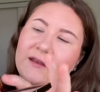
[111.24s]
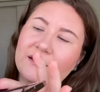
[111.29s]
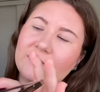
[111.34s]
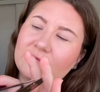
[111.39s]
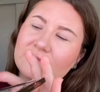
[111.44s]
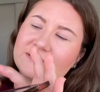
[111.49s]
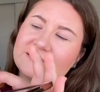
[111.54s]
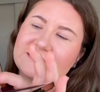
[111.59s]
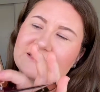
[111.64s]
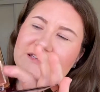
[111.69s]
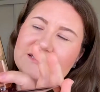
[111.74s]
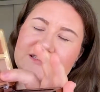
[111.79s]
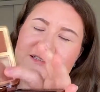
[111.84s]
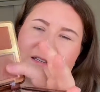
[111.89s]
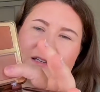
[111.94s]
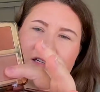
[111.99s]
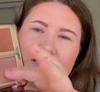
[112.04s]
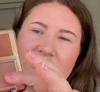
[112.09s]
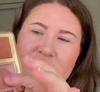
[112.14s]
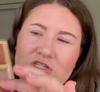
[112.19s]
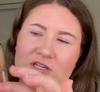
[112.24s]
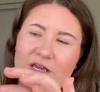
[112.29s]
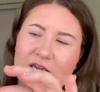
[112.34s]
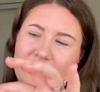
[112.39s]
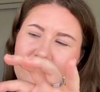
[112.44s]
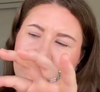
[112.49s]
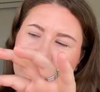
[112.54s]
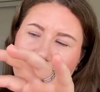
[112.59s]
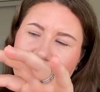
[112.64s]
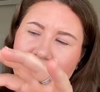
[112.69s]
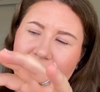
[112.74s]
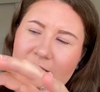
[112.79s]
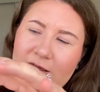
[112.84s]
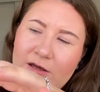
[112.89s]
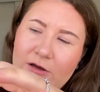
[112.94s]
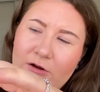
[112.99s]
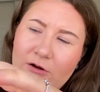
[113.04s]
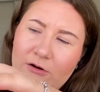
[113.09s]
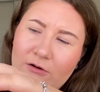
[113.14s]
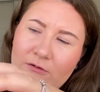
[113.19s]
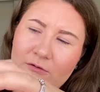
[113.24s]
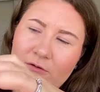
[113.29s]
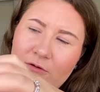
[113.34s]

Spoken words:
It was this shade right here.